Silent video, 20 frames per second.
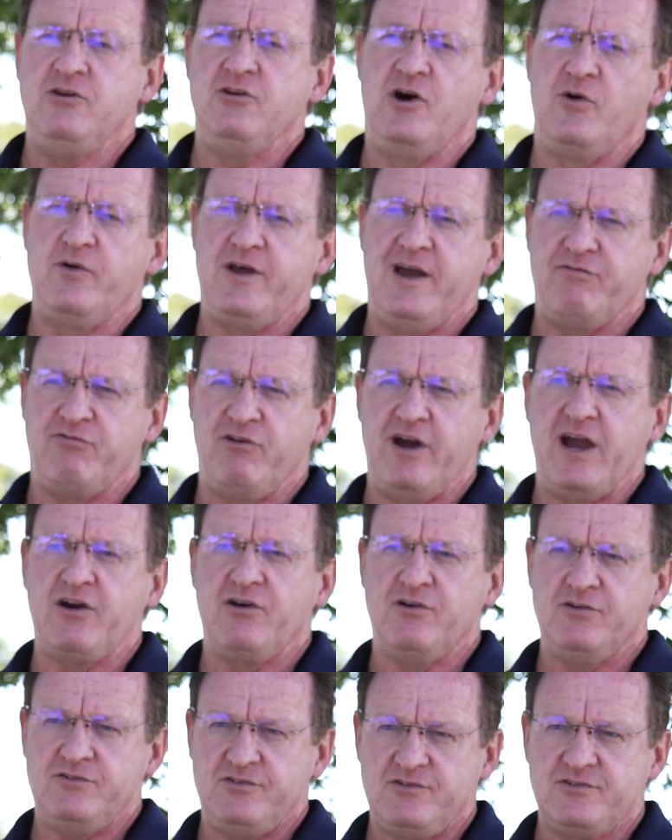you don't have
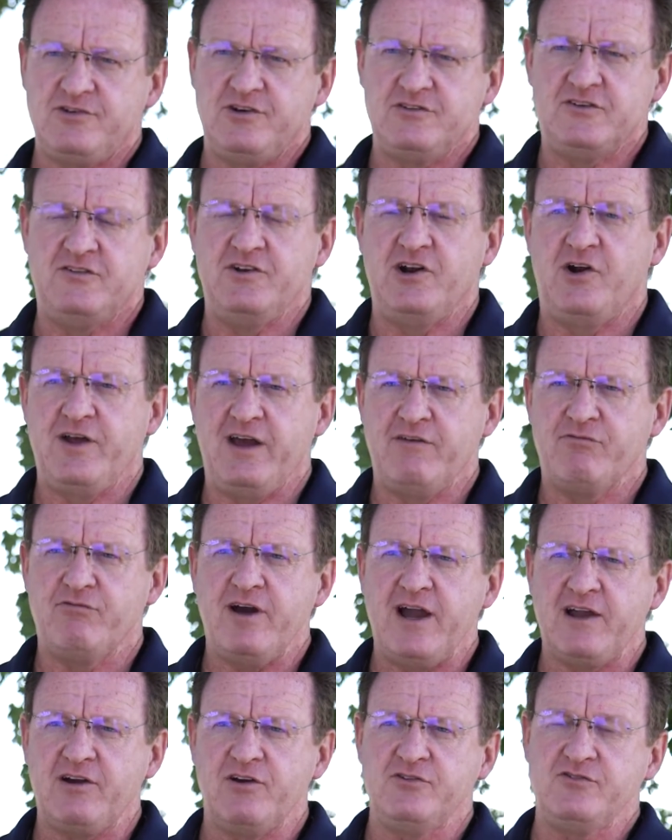records because if you don't have
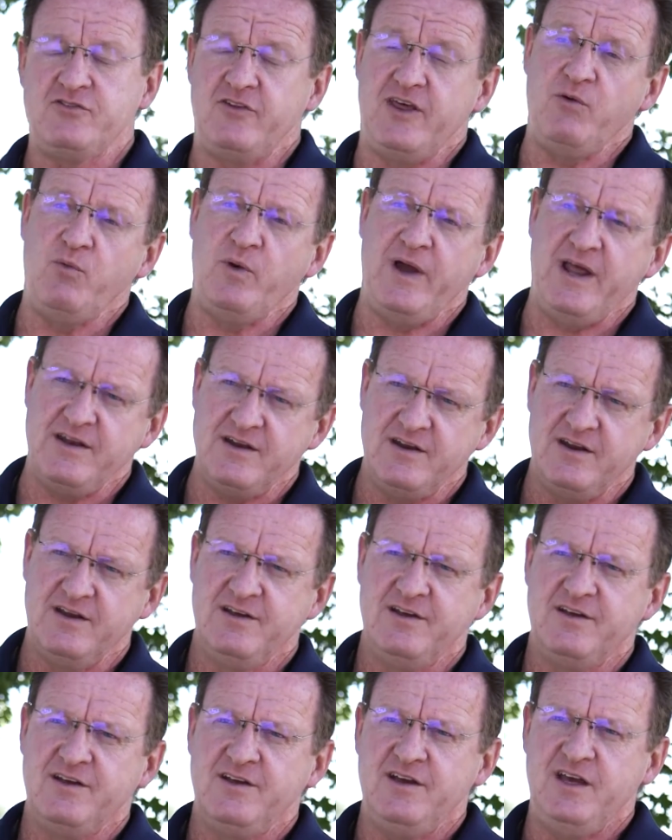records, they win.
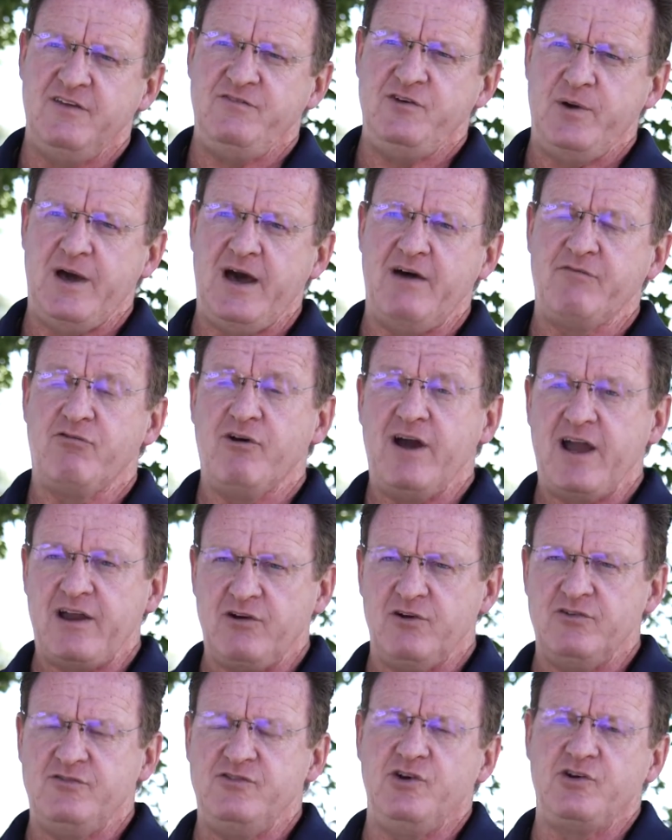If you have
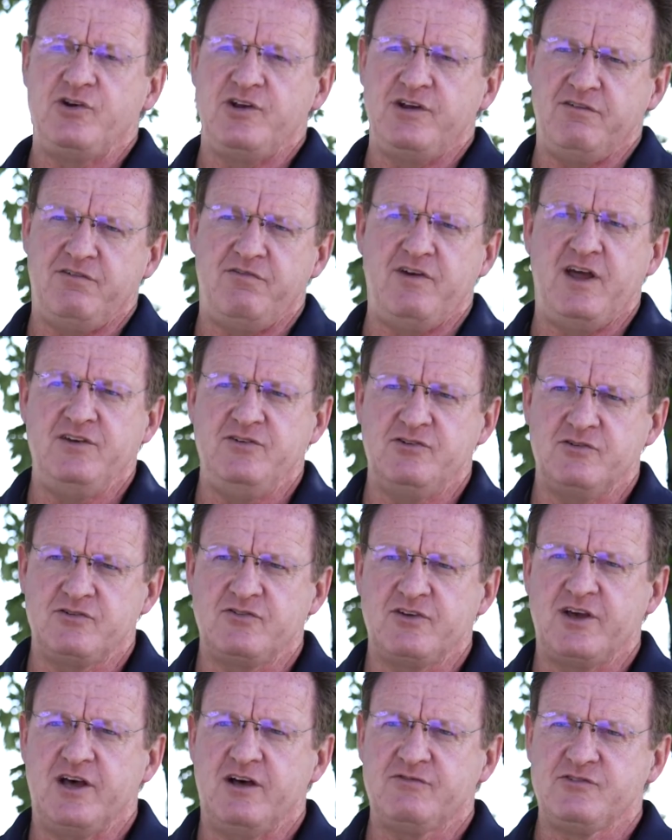records, you can defend
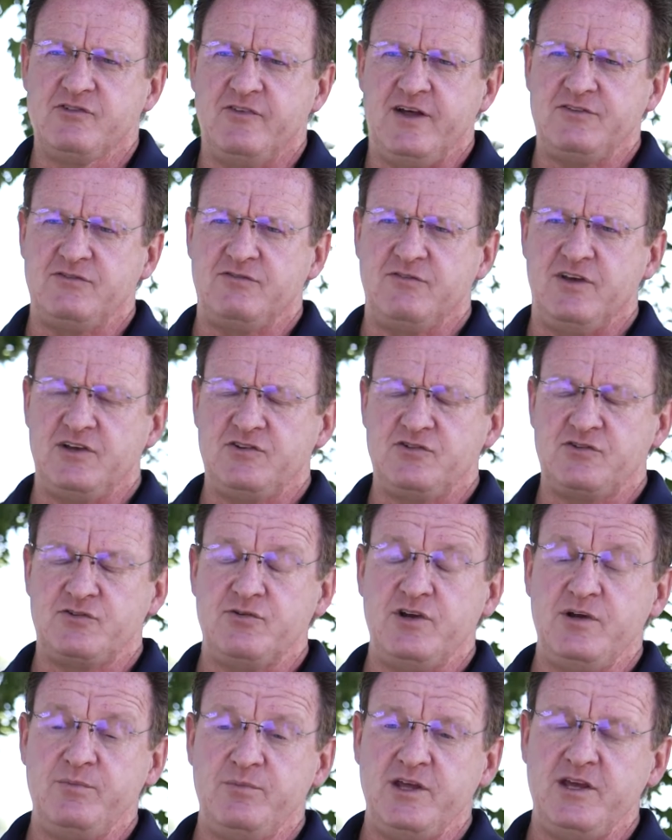yourself. So that's
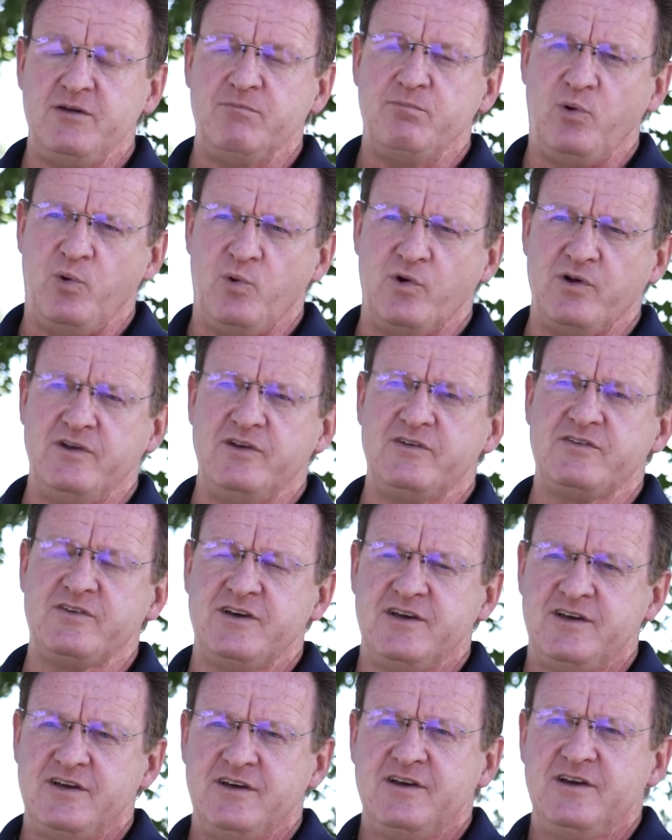extremely important
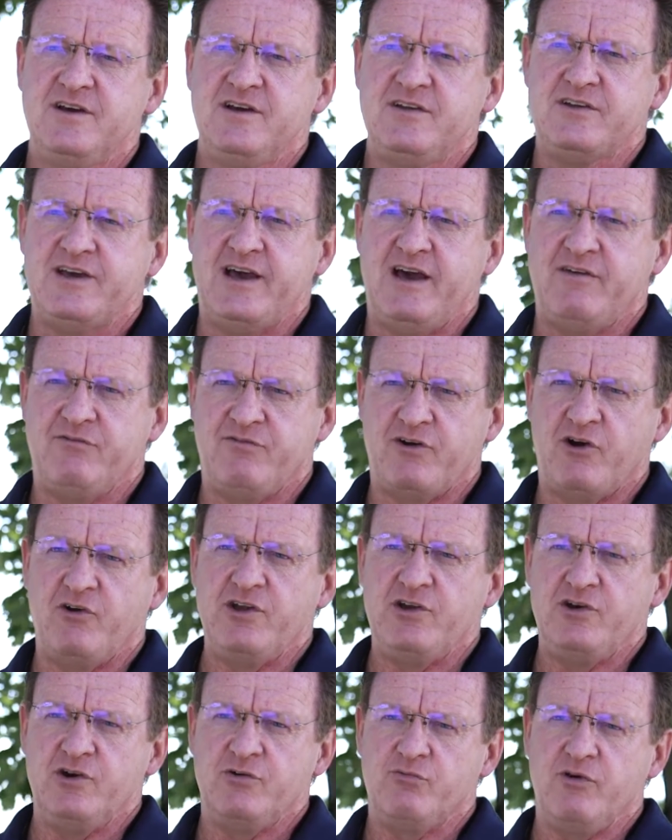to have
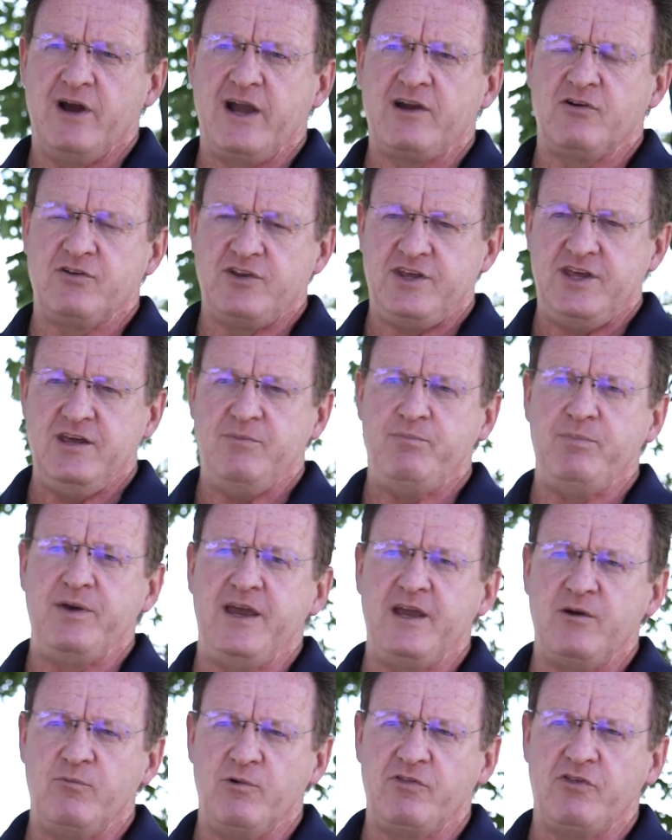very good record
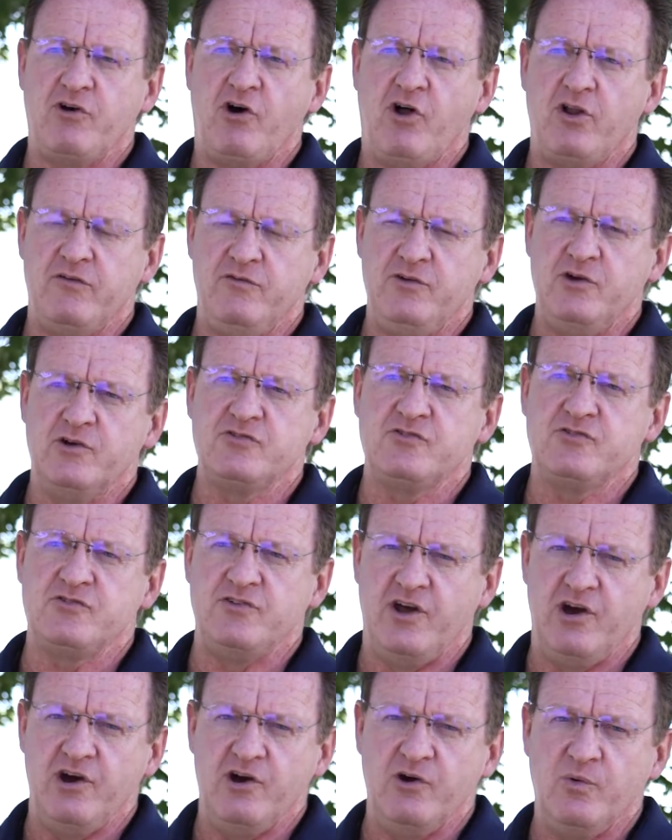keeping with all of your
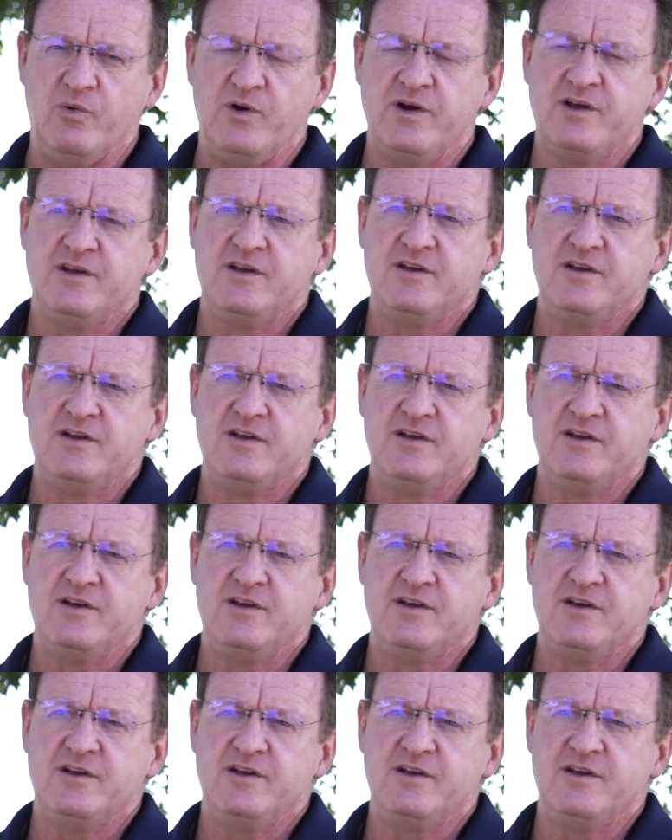snow